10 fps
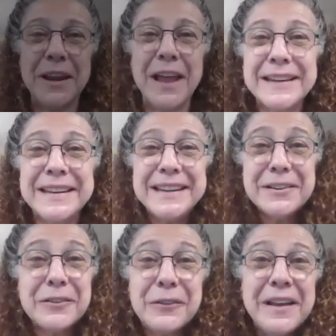idea,
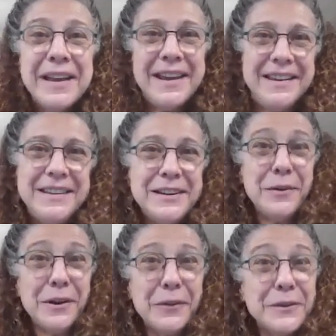
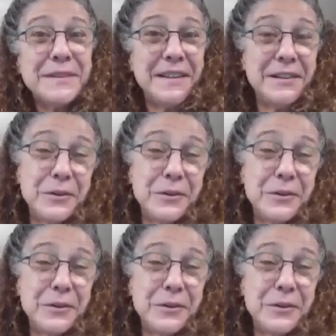it grows into